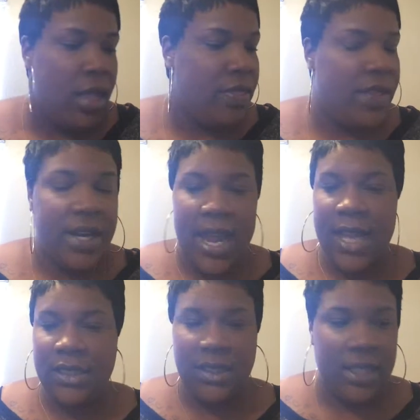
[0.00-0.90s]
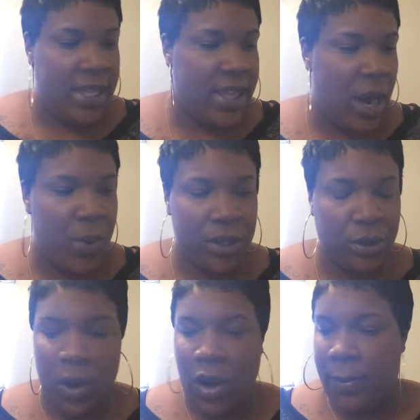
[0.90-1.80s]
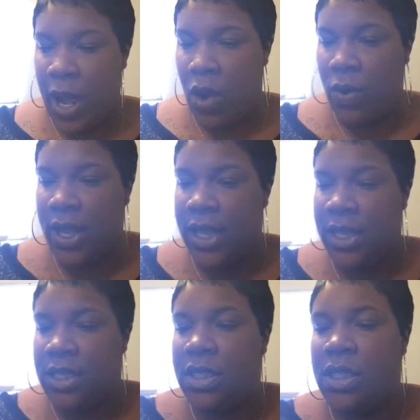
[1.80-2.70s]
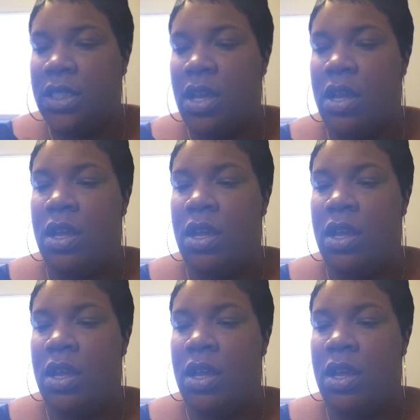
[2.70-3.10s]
The next thing that I want to talk about is